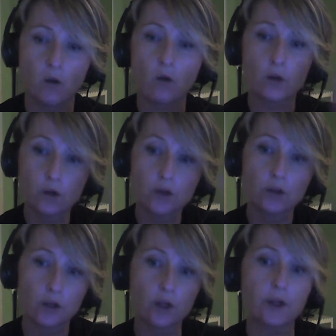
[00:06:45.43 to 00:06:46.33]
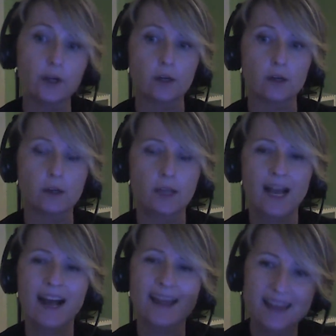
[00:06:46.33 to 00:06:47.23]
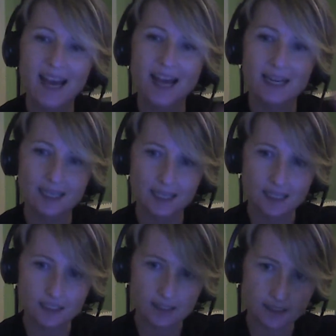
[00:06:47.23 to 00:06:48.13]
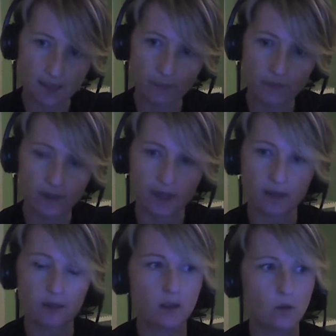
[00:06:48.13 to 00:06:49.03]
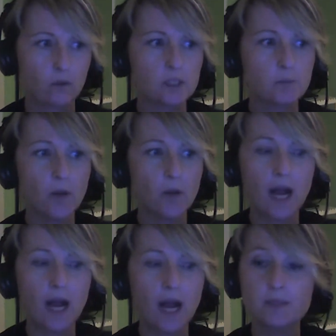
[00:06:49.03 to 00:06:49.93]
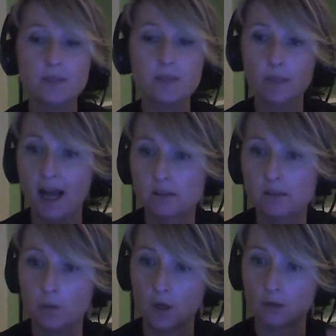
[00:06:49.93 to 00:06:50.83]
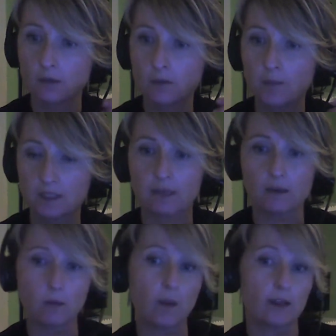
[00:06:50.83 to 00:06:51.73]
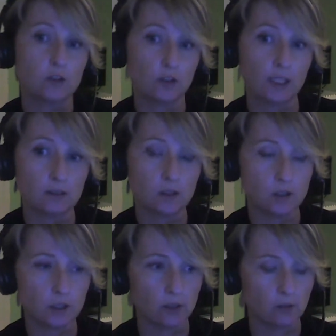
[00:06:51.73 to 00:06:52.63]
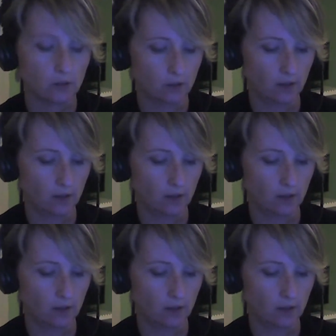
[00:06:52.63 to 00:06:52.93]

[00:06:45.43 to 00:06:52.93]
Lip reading: or could occur. And that is something which perhaps in the past we weren't particularly well trained to do.